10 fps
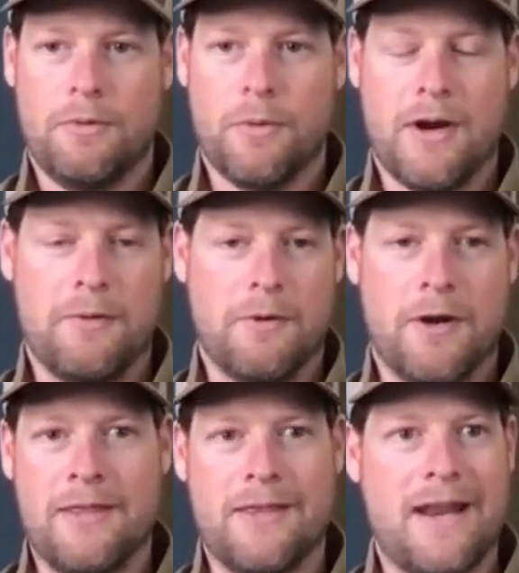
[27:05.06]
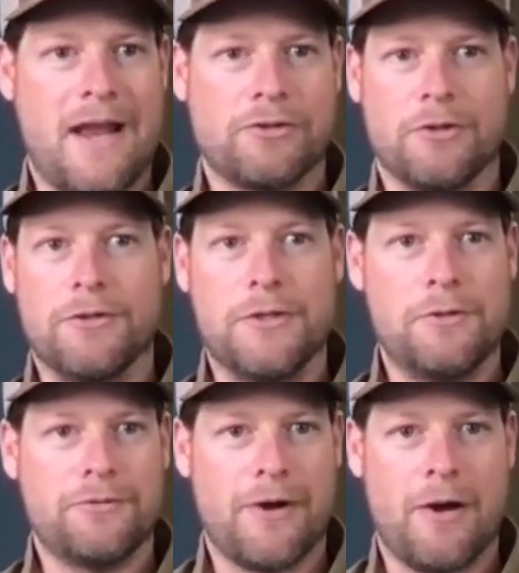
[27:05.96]
we're hitting the national
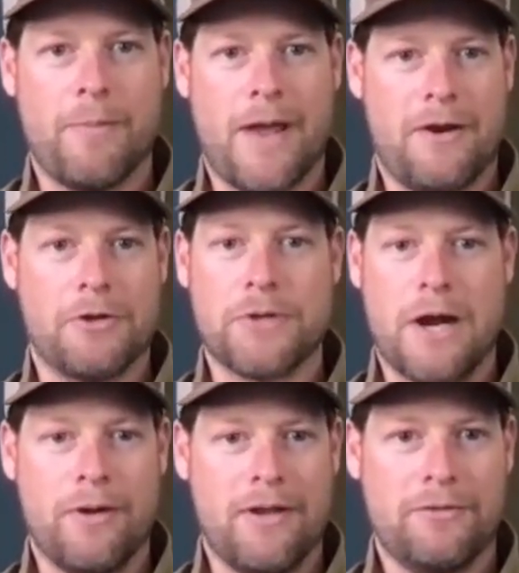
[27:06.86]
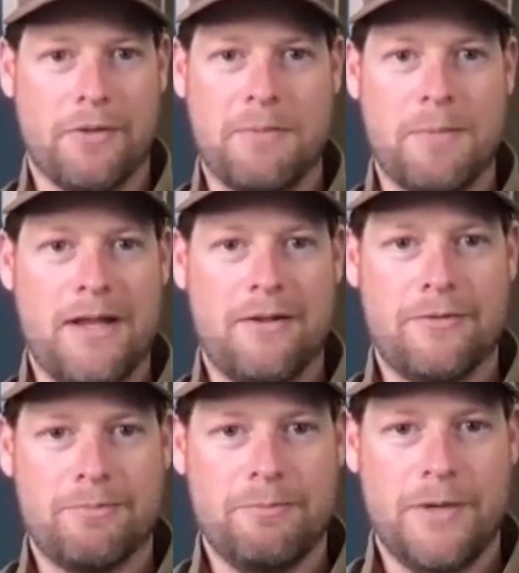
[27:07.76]
news for how bad our drought is. Lake
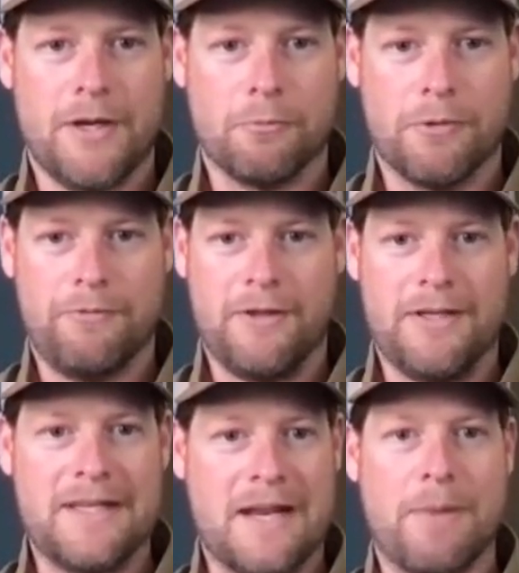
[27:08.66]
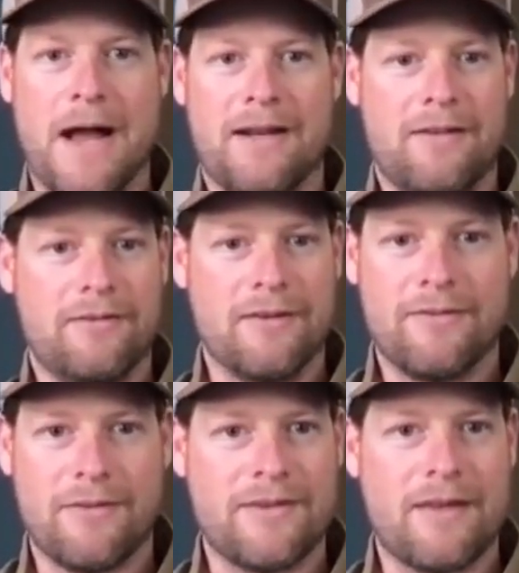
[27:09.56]
Mead's, revealing dead bodies
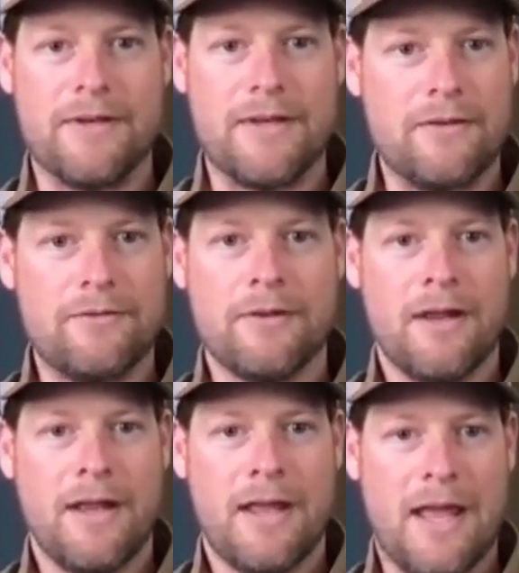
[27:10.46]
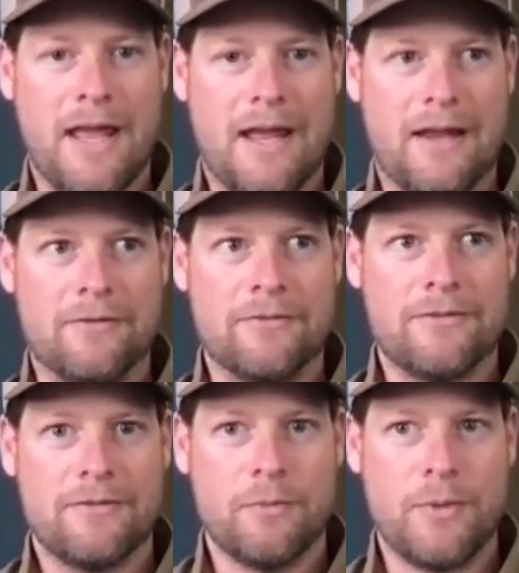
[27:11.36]
since the 70s. And
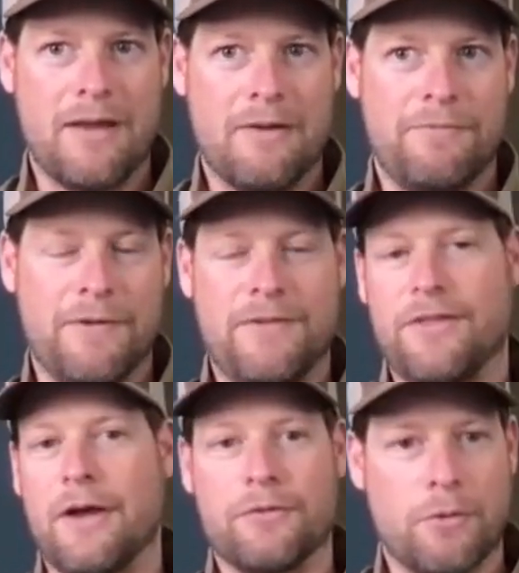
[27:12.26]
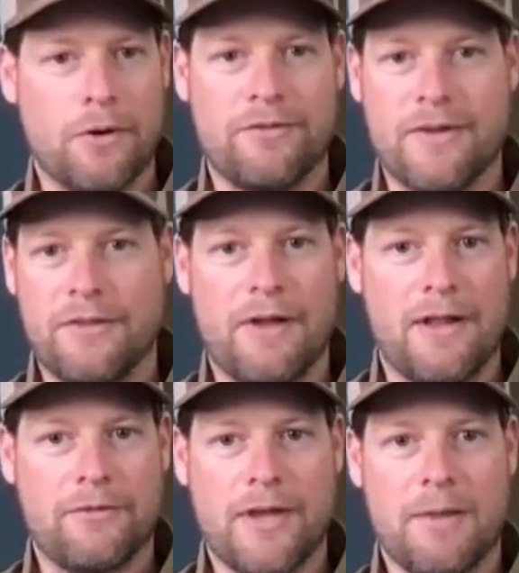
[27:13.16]
we have 50,000 horses on the
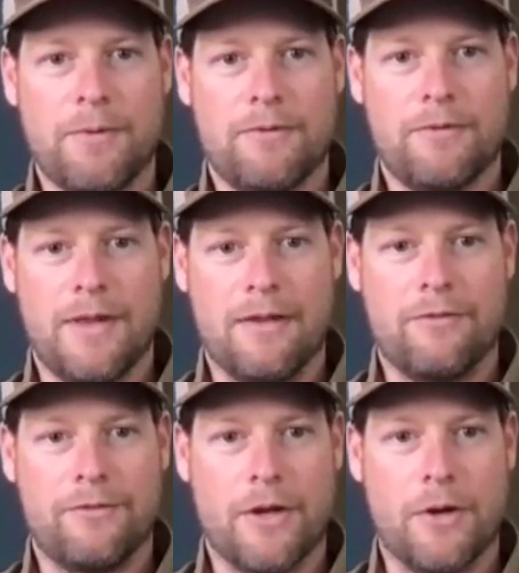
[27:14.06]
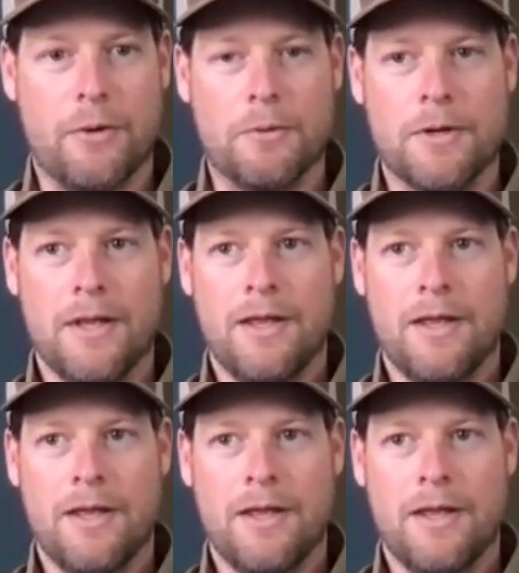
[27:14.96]
landscape. And so,